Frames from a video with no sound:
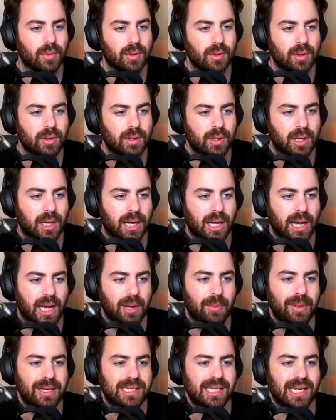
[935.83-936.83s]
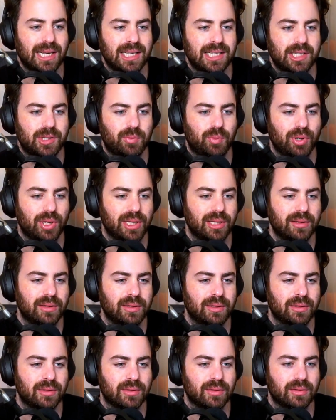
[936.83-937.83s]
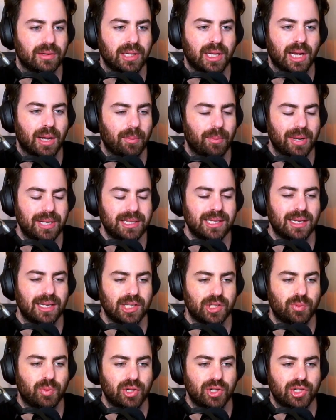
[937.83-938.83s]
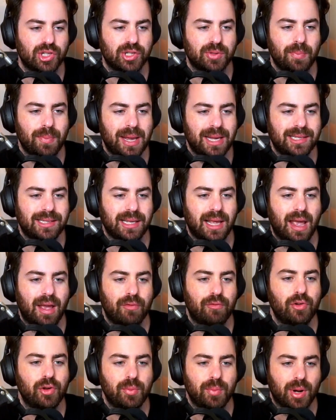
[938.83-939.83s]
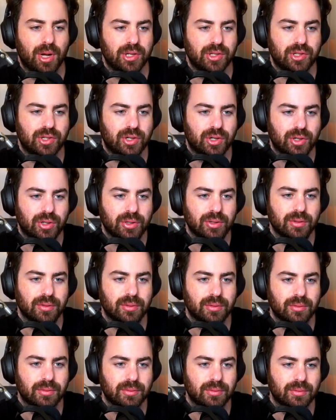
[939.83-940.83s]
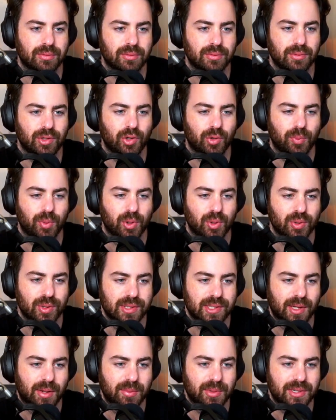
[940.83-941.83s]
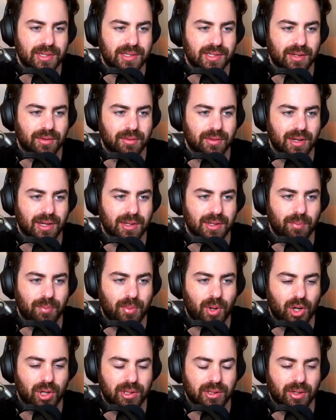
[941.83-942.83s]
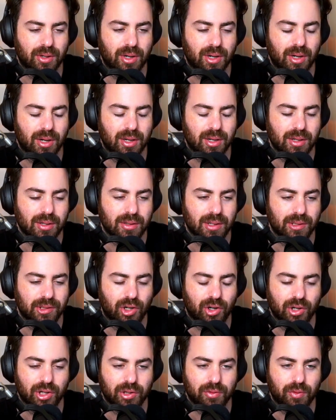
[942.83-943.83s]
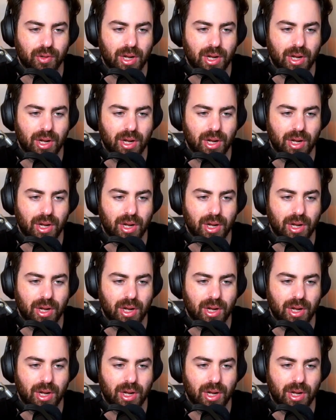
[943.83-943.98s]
And basically Sprint, Sprint just makes every monster your opponent summons a target for Albaz.